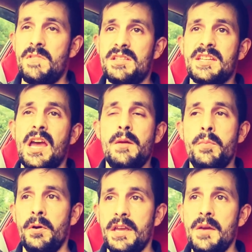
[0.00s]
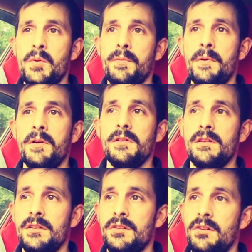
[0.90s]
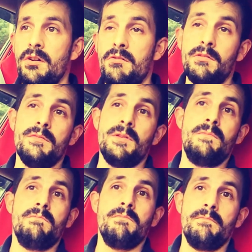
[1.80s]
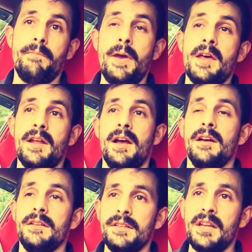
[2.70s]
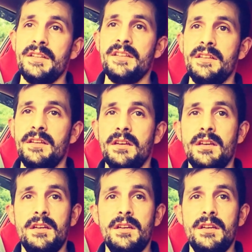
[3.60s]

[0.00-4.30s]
as capable or even better than the